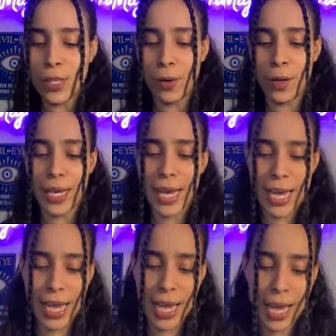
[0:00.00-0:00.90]

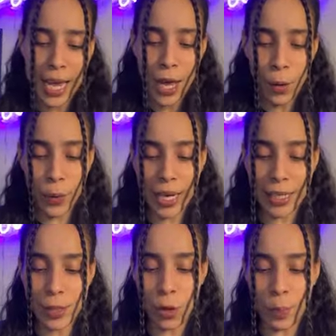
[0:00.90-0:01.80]
okay? We got
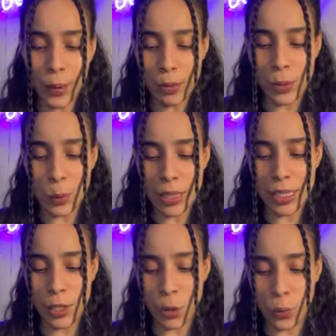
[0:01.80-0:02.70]
Scorpio too. This
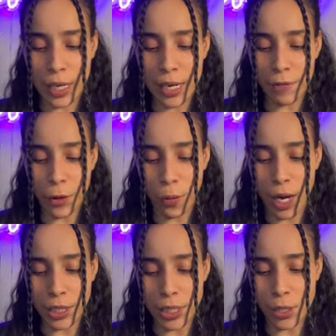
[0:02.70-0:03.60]
is your reading if you're
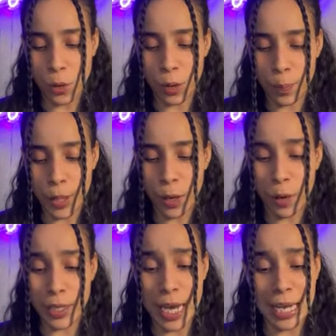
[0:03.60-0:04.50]
watching,
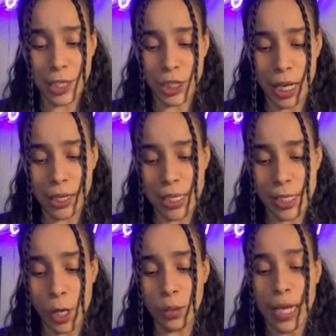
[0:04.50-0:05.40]
Scorpio. Yeah, jealous.
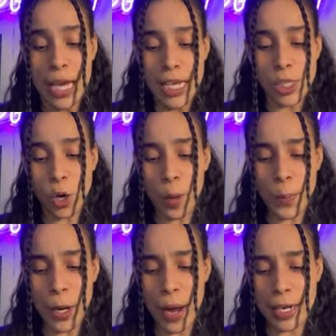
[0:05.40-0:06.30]
So
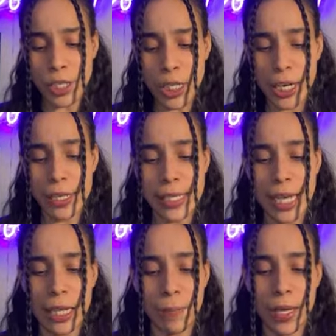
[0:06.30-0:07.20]
Scorpio energy here is
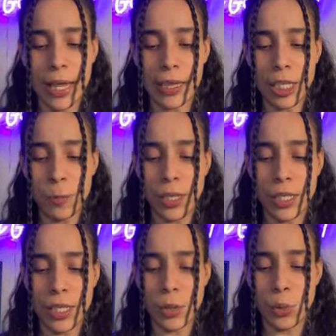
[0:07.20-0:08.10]
telling me that this
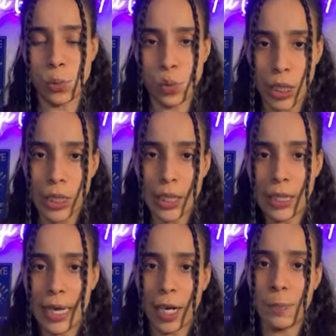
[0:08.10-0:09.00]
person is really,
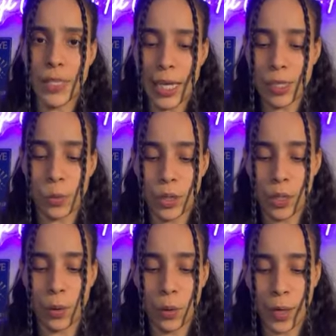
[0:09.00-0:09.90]
like, obsessed with
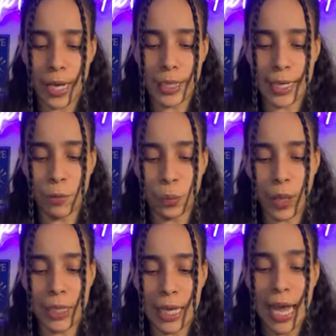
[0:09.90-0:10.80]
you, okay? Like,
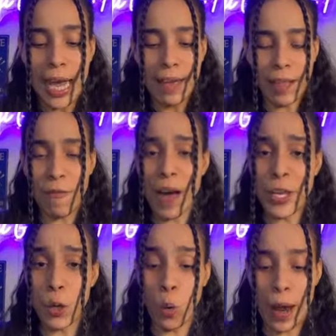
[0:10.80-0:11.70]
really. They
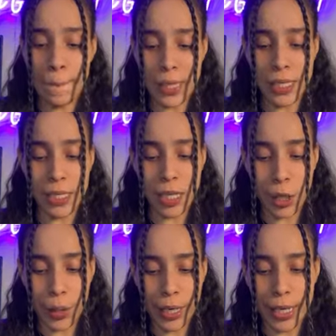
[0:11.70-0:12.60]
find you quite
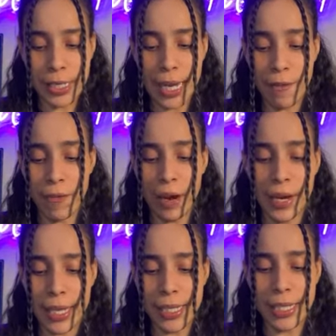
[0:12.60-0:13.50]
mysterious and
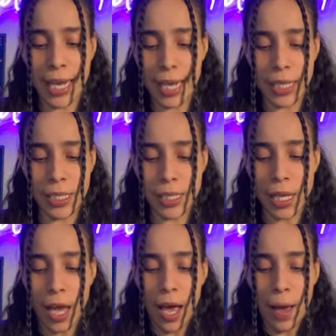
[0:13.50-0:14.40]
very intense.
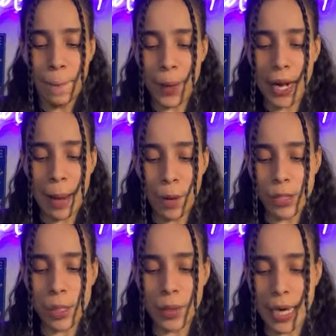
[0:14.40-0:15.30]
But I'm
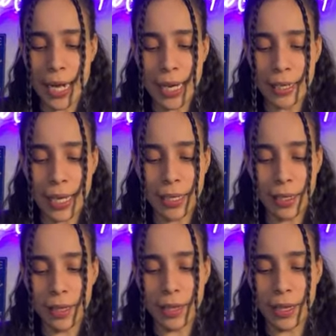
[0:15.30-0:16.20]
also getting, like
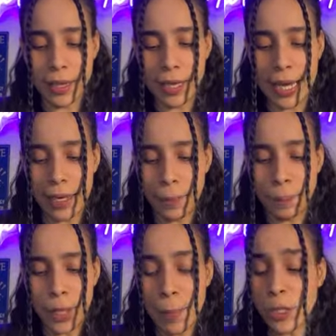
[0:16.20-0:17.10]

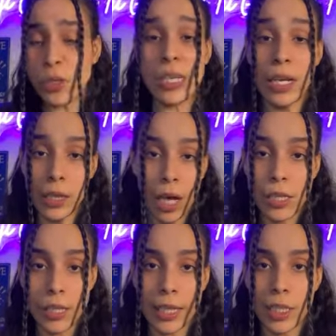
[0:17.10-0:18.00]
I'm also seeing
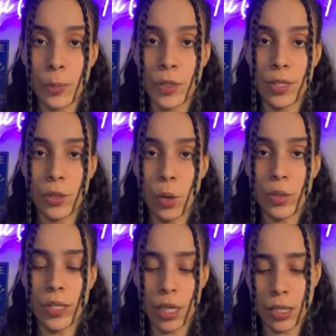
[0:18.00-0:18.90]
lust. Like, this person is
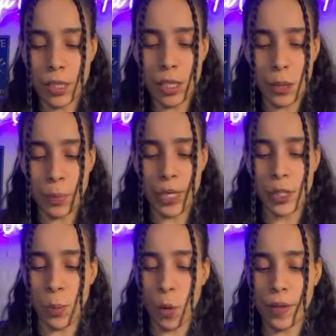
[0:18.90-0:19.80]
always lusting you, but it's
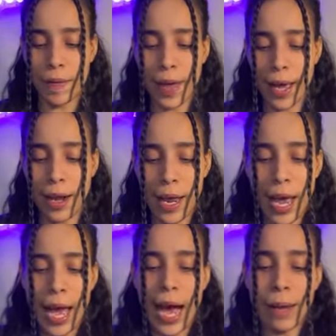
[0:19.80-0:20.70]
more than that.
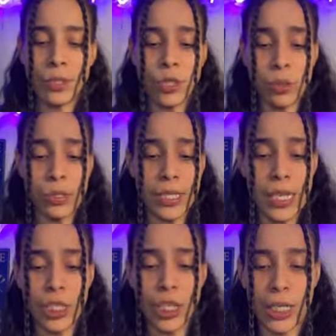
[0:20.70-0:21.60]
I'm just also
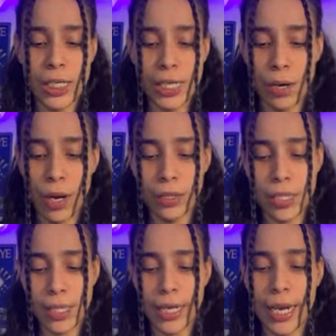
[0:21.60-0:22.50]
seeing jealousy around
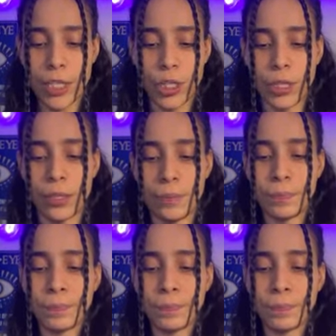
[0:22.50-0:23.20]
this connection.